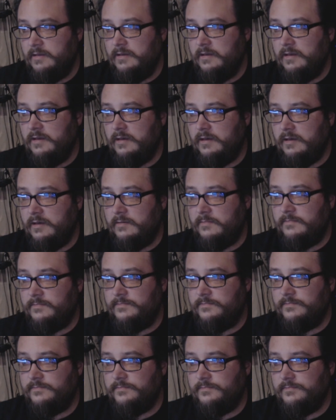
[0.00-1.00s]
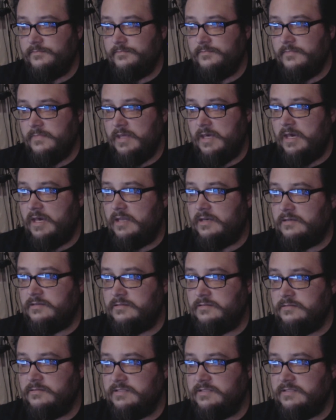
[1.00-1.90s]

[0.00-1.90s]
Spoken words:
And